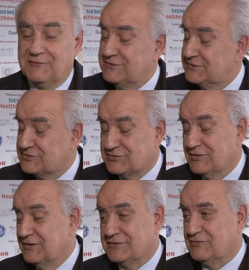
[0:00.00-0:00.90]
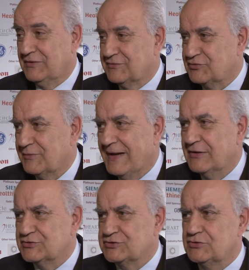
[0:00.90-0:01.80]
It is a
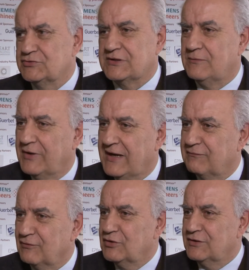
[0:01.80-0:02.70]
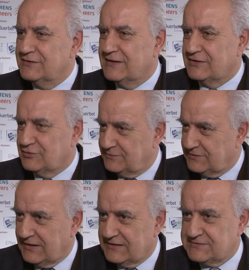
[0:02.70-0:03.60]
tremendous use, and we have learned that over
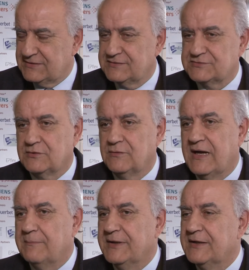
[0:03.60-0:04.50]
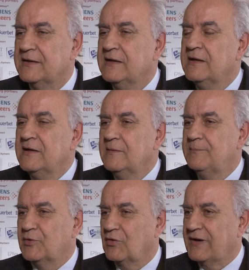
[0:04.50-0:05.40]
the last years. So we have been
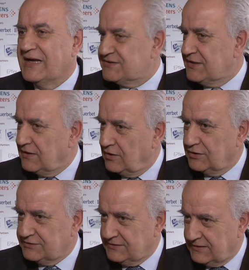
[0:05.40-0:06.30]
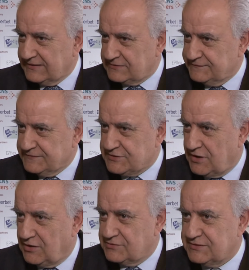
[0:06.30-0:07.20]
progressing a lot in
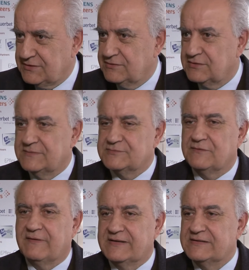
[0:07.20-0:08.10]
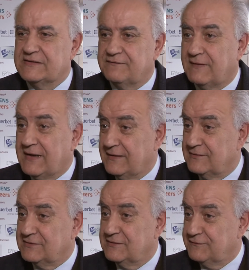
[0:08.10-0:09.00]
electrophysiology in terms of
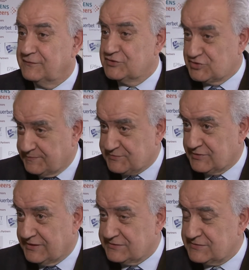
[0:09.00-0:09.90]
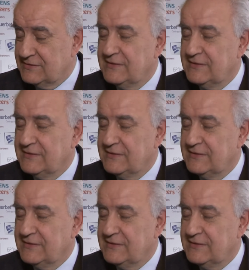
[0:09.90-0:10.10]
identifying the different substrates.